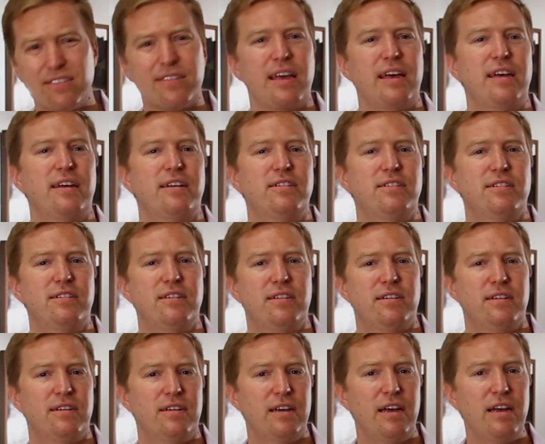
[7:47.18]
got
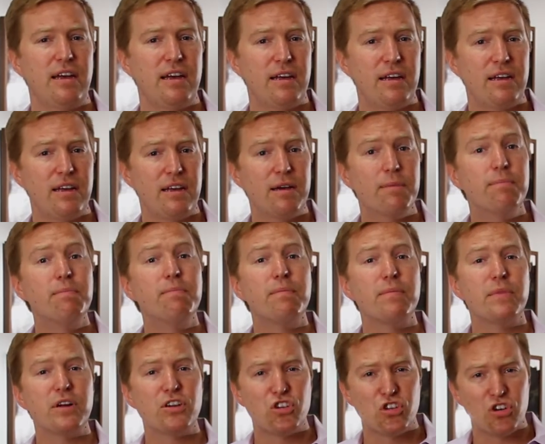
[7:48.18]
a
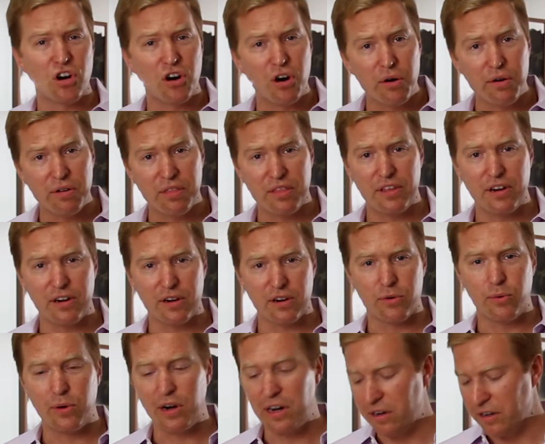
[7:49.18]
much earthier
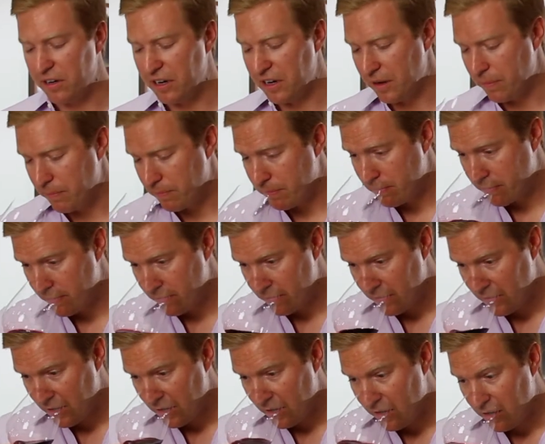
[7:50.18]
quality,
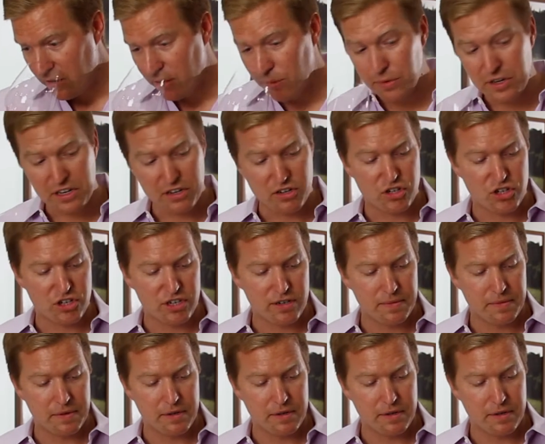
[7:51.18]
which,